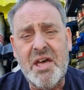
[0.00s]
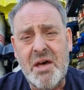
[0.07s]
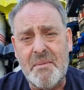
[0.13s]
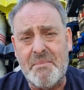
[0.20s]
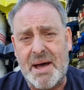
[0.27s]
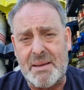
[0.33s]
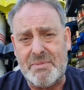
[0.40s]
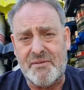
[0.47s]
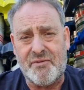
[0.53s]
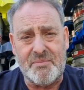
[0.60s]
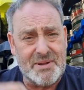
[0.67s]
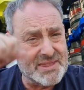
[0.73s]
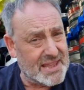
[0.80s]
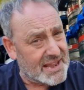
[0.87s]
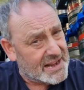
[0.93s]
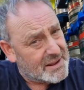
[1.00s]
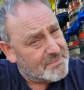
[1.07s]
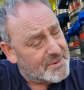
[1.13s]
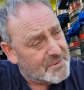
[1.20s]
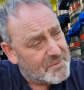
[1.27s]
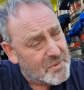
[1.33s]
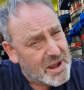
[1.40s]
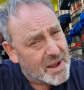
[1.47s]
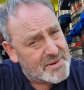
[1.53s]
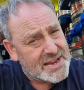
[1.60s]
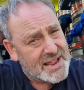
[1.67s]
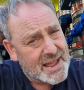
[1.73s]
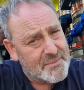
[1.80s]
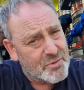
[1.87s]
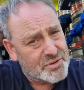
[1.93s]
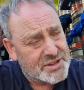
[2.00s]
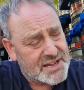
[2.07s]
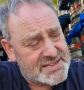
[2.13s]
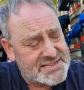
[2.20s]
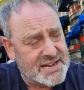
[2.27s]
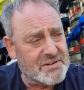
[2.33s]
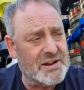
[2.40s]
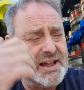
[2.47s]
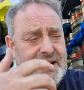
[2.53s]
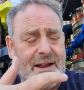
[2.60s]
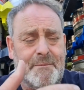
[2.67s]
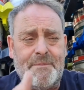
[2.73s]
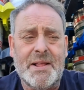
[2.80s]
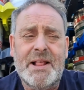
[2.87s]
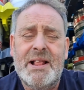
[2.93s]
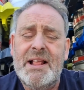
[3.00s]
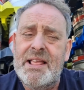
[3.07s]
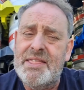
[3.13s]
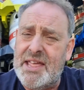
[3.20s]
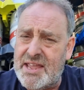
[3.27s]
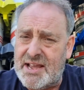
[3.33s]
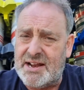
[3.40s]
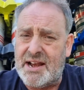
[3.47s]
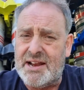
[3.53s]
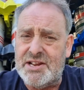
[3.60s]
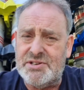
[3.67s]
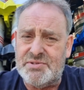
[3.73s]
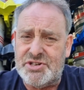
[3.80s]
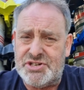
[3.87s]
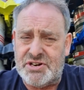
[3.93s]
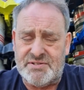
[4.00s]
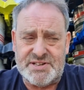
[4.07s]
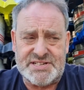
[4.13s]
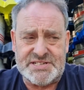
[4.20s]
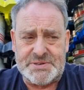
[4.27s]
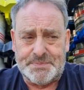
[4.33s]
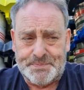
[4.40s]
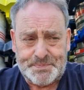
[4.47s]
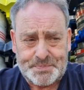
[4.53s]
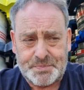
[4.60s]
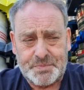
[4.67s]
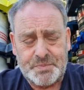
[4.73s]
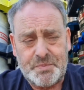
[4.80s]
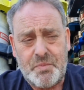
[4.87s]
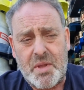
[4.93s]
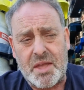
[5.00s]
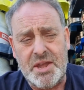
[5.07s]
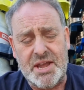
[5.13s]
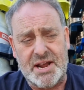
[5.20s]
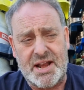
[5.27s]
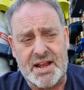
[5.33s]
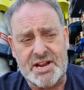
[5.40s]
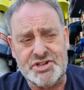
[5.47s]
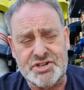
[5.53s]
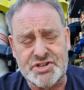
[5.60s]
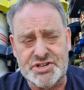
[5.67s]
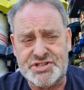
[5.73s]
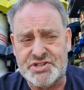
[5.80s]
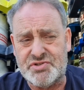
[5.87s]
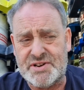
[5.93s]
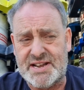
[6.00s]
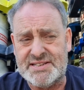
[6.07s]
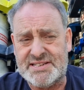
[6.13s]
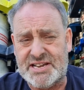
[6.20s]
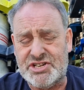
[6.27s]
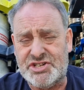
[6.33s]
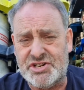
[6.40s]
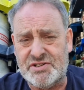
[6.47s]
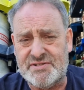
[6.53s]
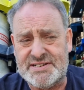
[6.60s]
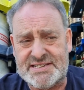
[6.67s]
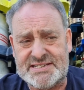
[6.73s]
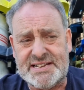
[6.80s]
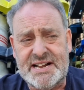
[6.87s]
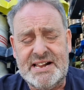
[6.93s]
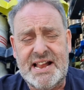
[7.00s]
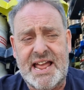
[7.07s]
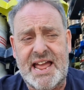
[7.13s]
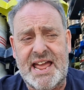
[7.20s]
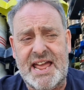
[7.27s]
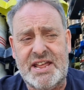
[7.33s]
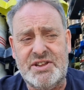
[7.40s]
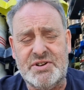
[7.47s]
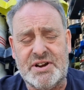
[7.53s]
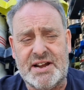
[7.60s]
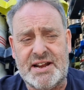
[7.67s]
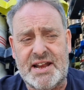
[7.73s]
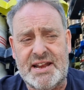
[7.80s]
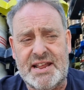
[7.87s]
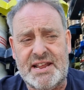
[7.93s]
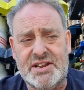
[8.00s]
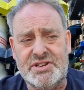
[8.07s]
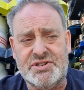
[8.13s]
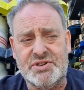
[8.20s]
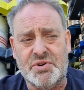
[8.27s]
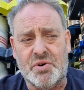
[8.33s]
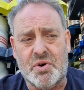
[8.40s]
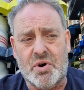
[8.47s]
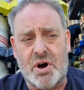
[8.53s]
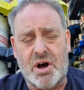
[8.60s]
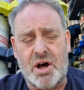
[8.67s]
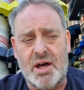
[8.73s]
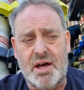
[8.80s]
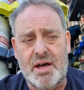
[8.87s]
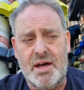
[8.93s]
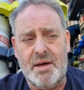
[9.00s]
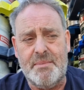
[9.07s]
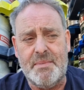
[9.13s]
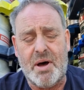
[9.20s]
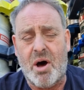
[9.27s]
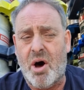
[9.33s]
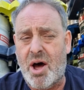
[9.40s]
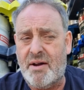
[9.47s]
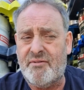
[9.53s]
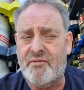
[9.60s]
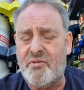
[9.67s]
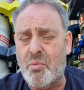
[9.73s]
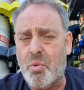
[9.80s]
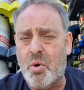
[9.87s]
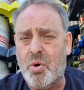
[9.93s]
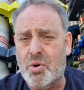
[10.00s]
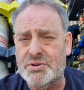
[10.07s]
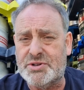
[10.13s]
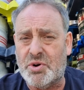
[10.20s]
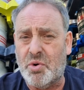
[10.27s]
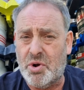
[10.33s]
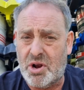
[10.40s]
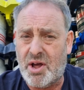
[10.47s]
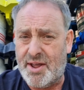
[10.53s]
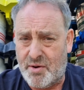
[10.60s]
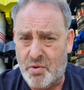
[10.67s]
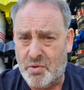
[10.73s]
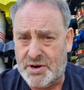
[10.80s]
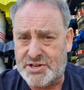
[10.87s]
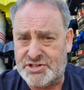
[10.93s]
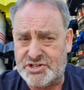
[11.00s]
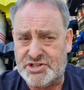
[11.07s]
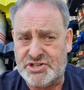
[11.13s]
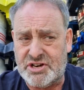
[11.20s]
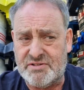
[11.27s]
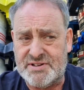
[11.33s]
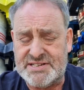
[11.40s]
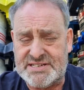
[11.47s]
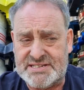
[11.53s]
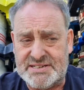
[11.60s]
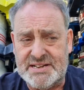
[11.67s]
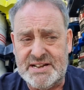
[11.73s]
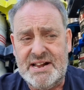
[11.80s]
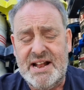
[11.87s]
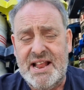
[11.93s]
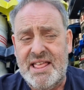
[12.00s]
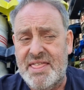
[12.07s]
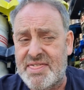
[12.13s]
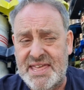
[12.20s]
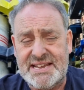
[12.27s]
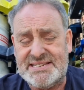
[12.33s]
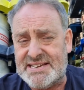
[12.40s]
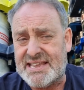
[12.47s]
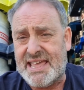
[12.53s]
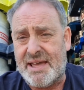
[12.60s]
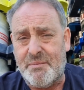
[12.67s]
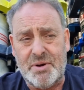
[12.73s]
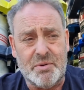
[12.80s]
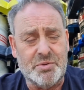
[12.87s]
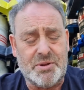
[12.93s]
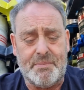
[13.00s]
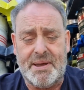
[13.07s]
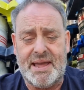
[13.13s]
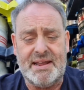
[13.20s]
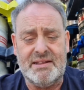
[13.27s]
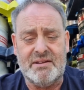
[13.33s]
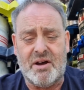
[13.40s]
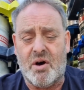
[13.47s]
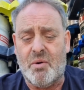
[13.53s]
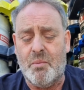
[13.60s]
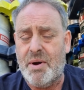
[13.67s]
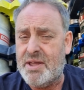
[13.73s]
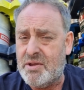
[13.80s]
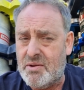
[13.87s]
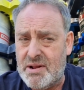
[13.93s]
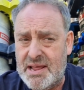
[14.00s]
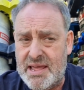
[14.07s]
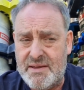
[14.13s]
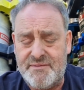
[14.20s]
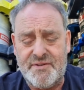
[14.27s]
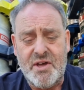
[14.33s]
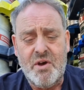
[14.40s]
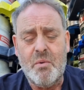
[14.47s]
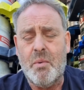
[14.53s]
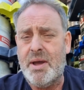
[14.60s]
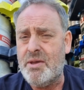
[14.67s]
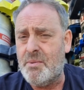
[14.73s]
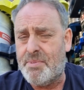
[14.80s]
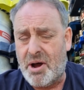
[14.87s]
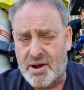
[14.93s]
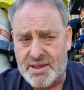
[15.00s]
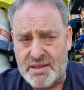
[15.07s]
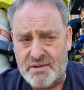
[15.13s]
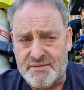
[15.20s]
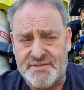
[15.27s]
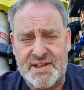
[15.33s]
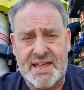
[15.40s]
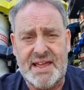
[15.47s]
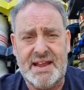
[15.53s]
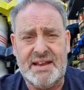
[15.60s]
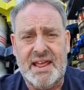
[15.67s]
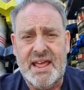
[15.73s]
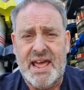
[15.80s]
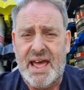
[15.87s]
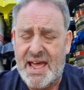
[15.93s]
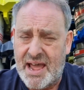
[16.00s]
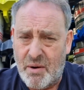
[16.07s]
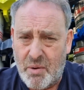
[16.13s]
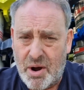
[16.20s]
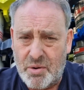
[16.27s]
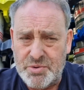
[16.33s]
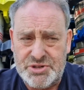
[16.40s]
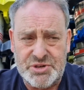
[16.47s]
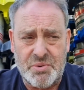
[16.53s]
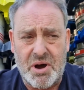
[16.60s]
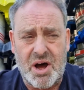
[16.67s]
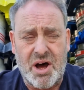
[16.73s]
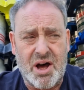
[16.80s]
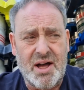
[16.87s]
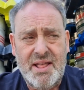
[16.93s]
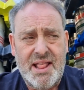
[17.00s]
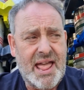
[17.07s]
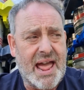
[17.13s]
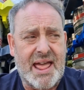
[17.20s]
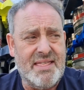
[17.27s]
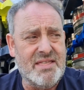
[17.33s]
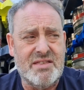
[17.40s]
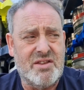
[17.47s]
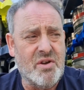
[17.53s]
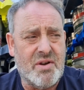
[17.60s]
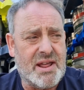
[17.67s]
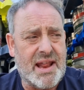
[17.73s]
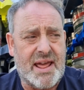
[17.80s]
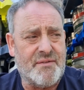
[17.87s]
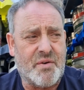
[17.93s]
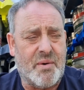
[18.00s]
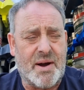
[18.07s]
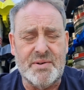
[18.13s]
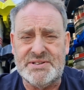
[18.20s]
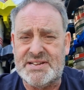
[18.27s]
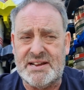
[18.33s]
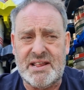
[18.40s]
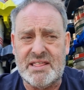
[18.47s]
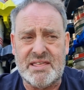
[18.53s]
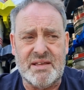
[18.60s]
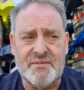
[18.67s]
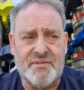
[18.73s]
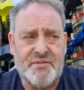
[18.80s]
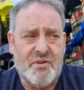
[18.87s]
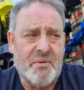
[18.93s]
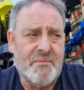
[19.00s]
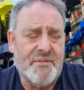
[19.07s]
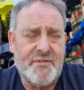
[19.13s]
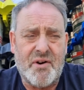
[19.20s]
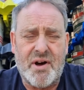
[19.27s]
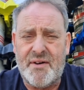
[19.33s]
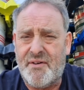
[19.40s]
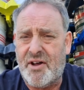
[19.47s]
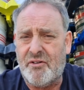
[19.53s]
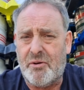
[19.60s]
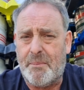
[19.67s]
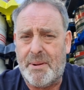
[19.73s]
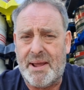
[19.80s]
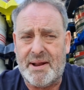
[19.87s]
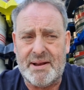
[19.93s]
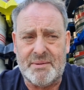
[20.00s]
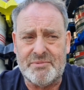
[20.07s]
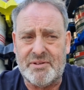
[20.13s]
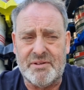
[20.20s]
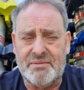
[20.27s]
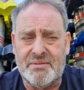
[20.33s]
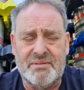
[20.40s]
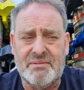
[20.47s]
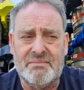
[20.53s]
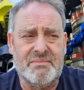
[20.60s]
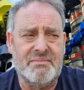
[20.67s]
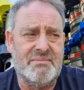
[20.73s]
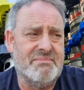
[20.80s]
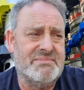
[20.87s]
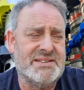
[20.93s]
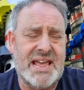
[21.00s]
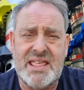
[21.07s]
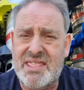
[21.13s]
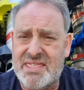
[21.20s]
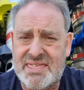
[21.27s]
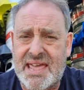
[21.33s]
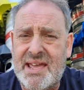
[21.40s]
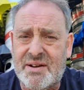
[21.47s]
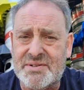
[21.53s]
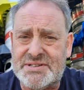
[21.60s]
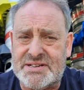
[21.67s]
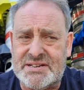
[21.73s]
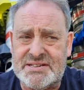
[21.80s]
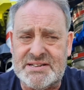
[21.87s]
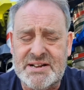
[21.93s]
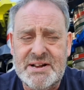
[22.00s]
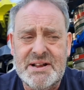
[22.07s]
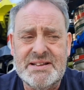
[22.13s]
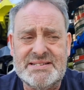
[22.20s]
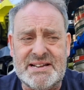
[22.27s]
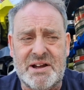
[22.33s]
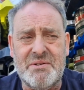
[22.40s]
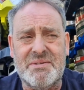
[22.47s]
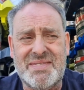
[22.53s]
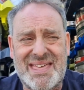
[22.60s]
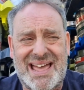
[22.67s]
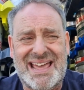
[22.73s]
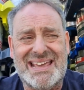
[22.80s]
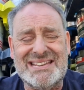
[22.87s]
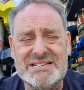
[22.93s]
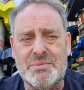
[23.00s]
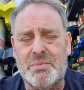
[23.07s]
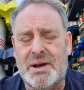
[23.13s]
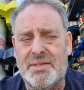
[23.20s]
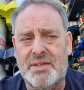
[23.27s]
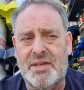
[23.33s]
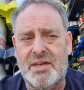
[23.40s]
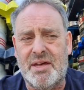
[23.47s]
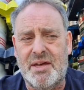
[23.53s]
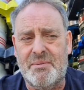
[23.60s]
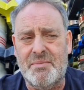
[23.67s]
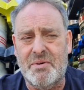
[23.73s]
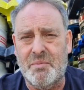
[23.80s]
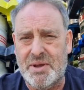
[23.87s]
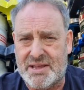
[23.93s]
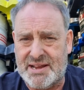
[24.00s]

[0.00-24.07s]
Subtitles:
maybe from a dealer, but we'll go into that in more detail later. Then you're going to need your insurances. You're going to need your goods and transit insurance, and you're going to need your hire and reward or light haulage insurance. This again will depend on where you live, where you're parking your van, how old you are, and you can have quotes anything from £500 up to 10,000. So that isn't one that we can